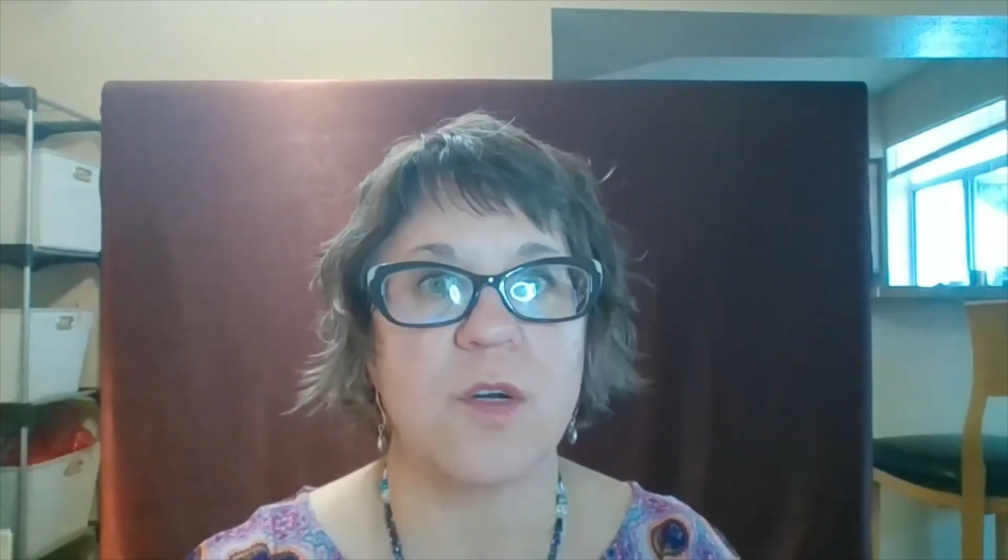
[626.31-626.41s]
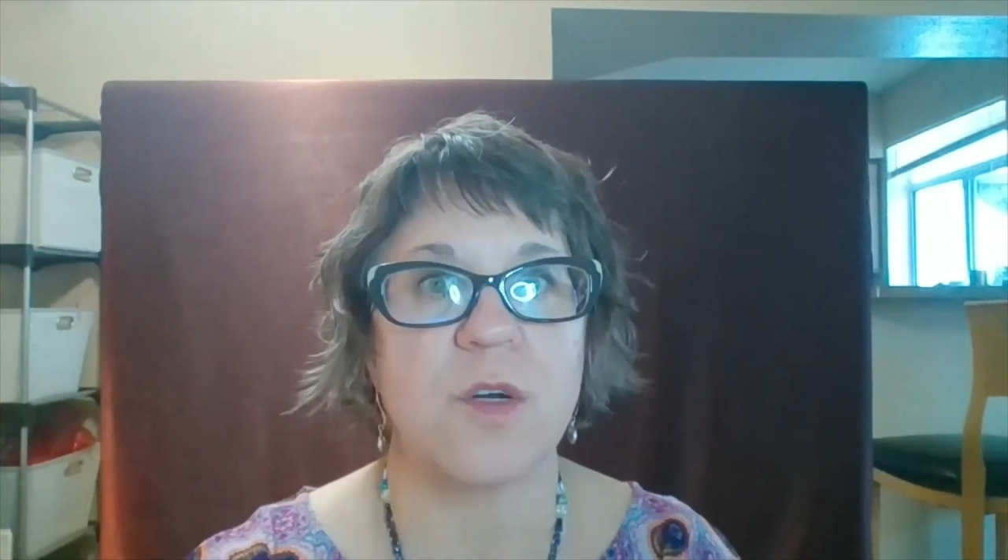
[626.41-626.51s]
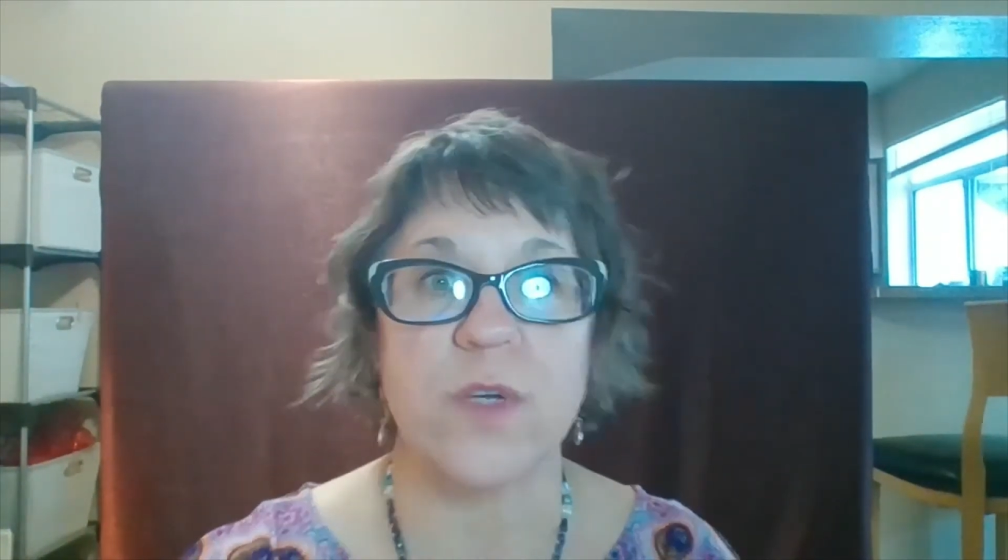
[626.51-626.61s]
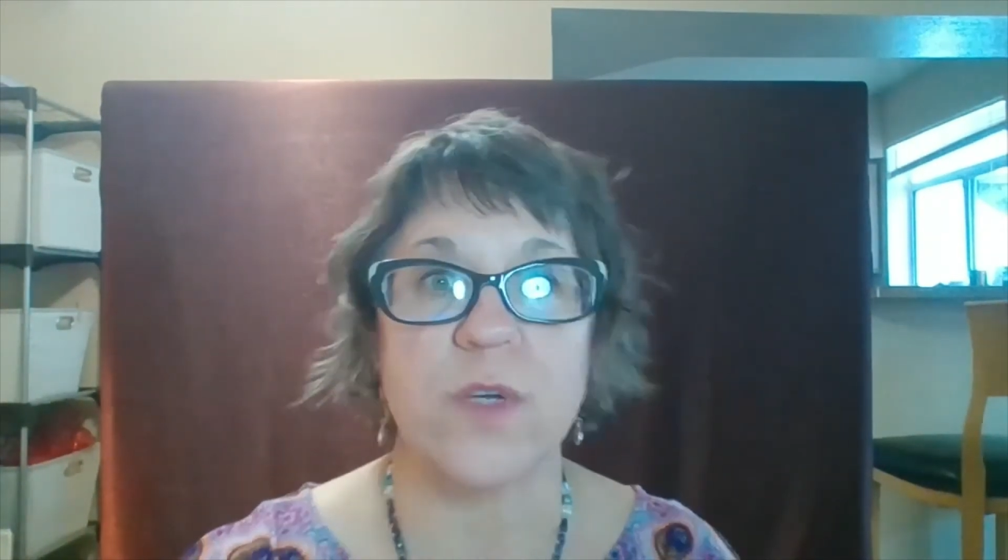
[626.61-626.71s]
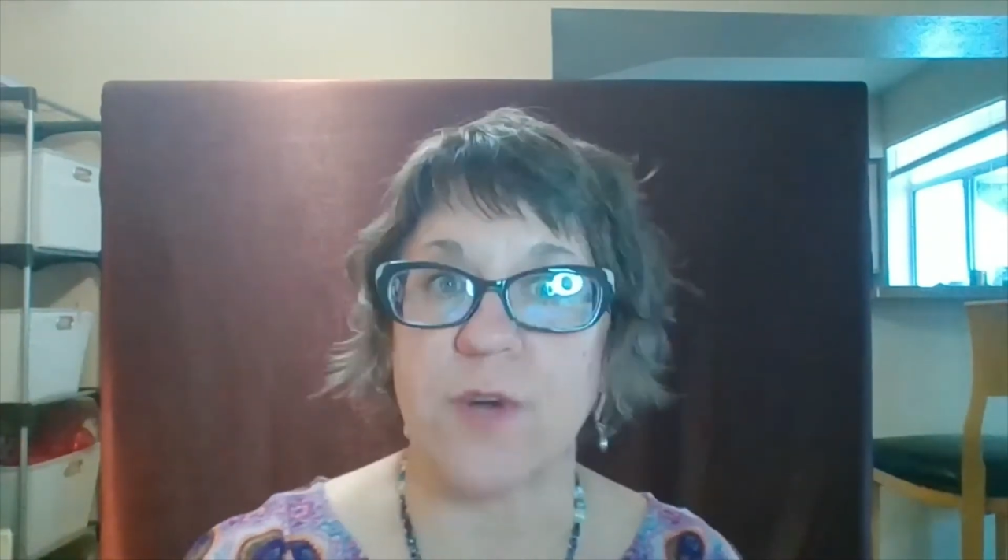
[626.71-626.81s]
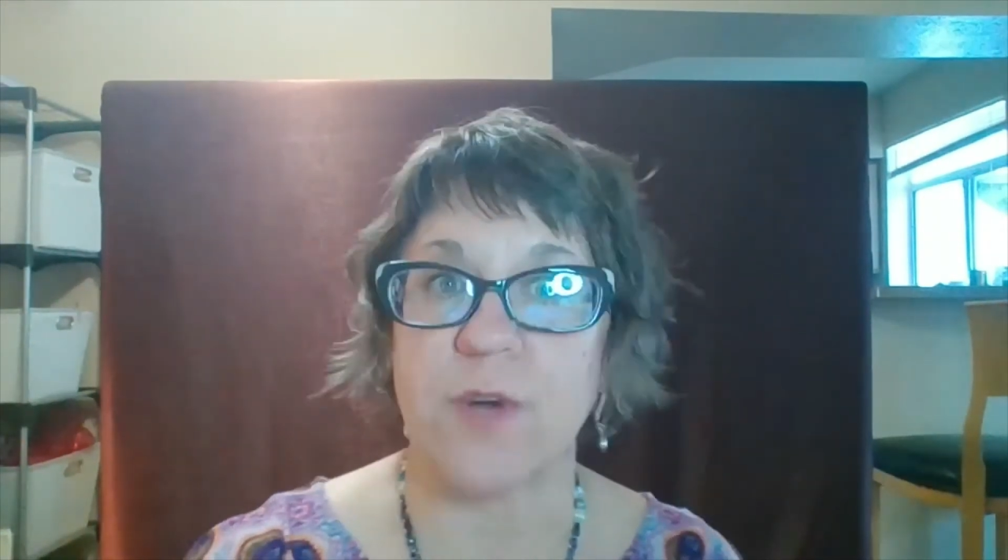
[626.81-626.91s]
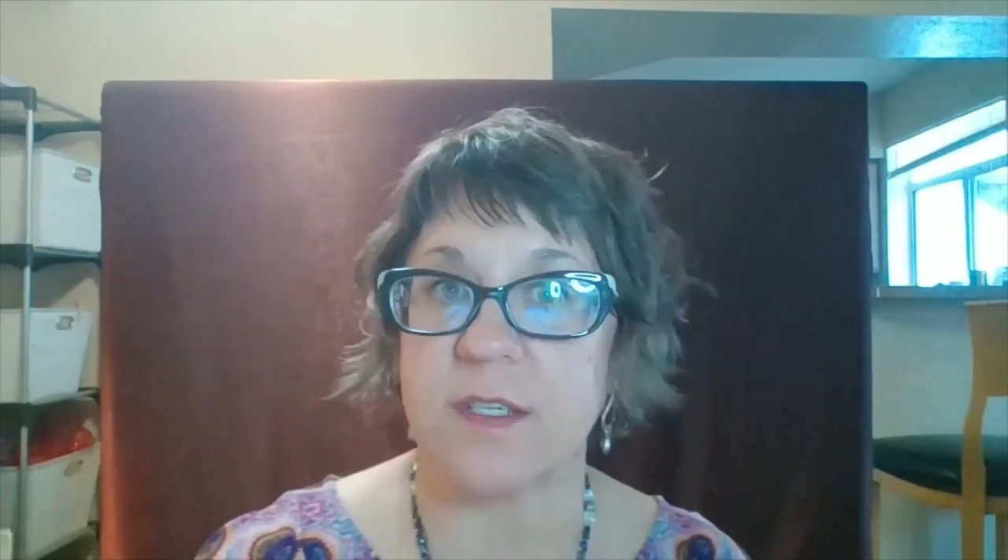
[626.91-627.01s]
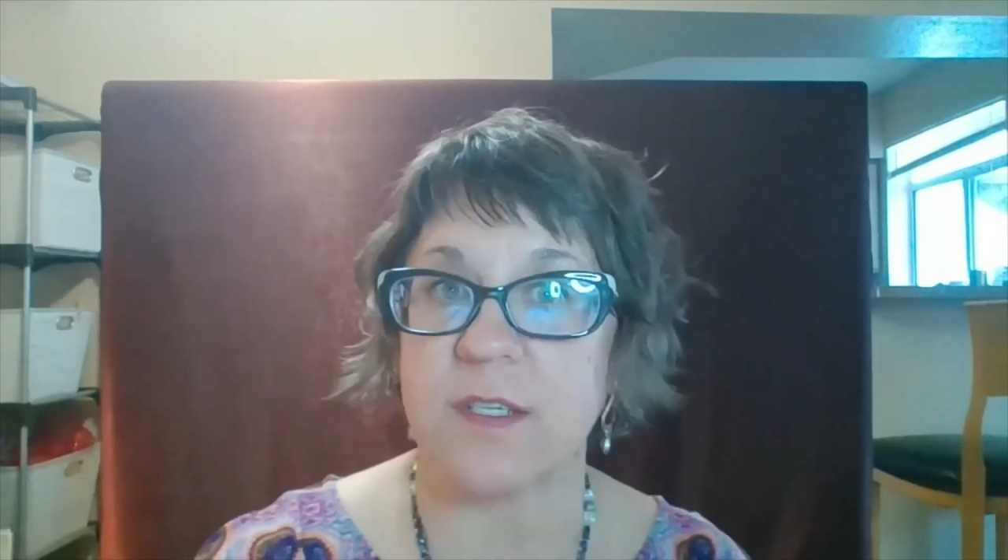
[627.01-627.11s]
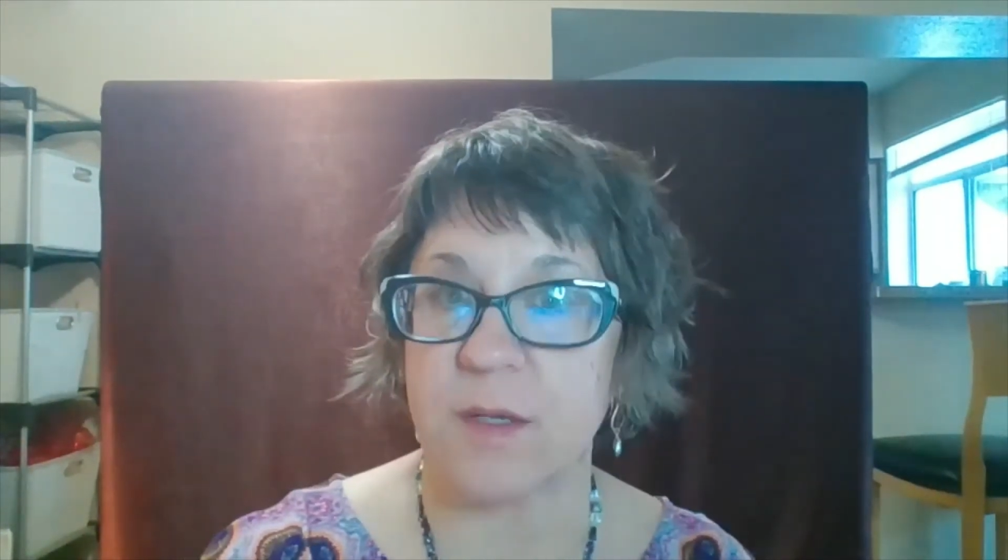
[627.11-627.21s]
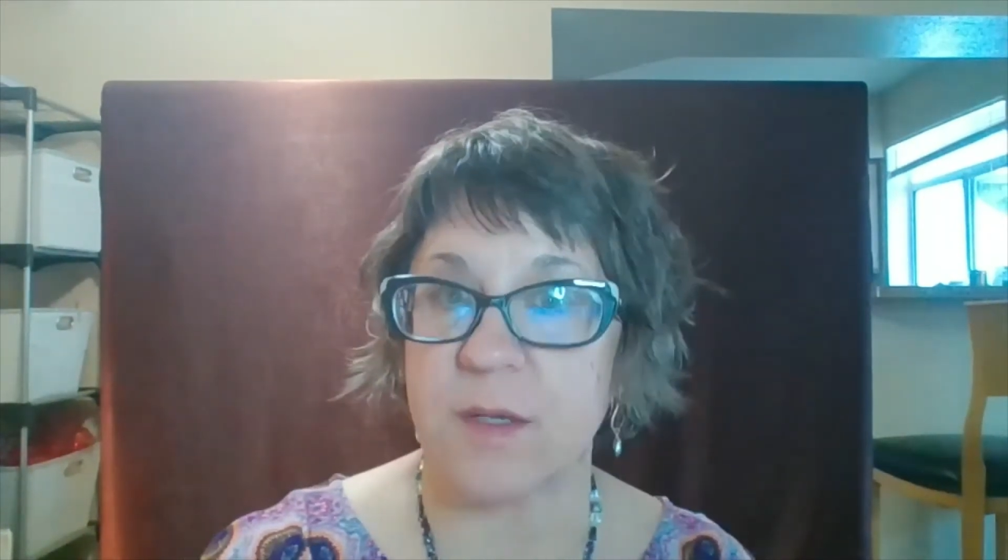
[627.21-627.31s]

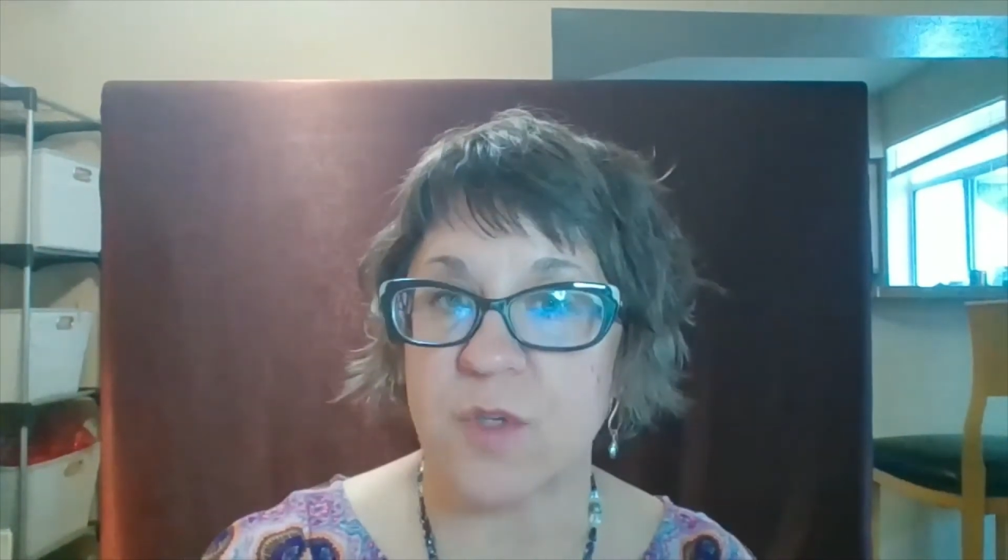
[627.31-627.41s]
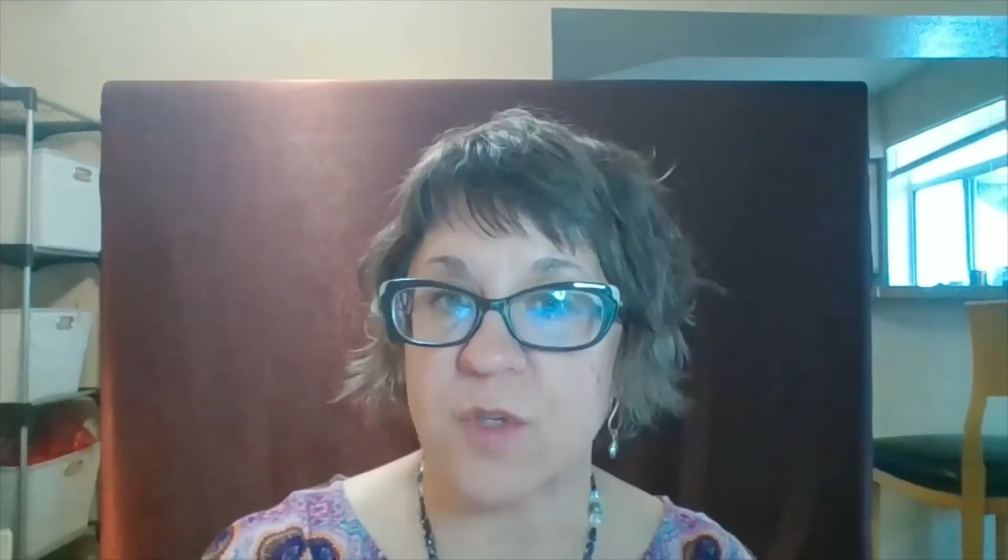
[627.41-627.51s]
redirected them